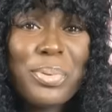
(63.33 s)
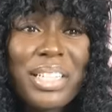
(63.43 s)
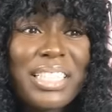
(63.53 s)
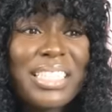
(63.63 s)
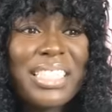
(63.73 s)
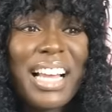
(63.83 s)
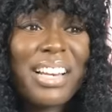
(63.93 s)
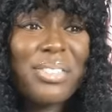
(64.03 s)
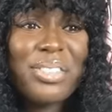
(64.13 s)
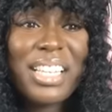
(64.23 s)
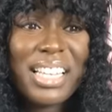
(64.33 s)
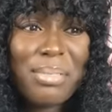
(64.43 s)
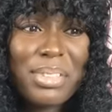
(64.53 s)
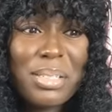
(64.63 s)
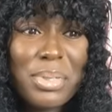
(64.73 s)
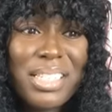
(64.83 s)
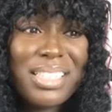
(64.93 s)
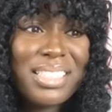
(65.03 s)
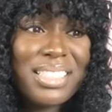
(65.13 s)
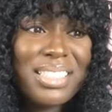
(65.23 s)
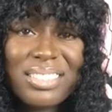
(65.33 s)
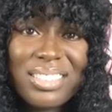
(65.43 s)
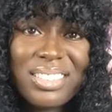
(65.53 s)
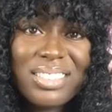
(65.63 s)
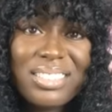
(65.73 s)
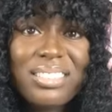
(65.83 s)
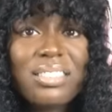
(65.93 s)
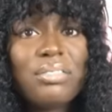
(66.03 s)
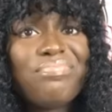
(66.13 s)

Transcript: really good. I don't think I'm gonna be good. You know,